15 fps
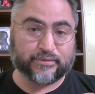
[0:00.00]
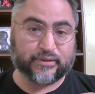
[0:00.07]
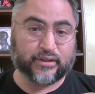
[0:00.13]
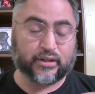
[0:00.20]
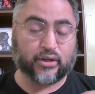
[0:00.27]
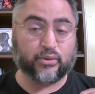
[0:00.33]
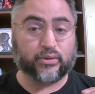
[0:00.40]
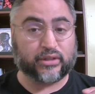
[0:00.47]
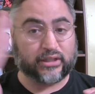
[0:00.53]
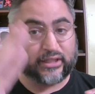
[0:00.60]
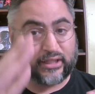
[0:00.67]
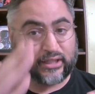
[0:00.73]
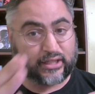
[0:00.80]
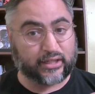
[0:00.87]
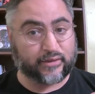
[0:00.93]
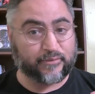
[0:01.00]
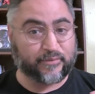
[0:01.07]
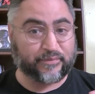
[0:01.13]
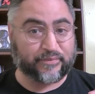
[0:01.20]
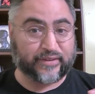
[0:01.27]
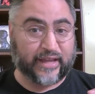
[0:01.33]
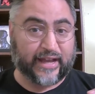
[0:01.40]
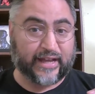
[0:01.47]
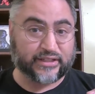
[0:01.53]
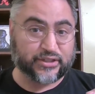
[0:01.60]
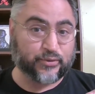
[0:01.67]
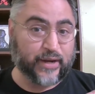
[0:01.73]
you know, leading as a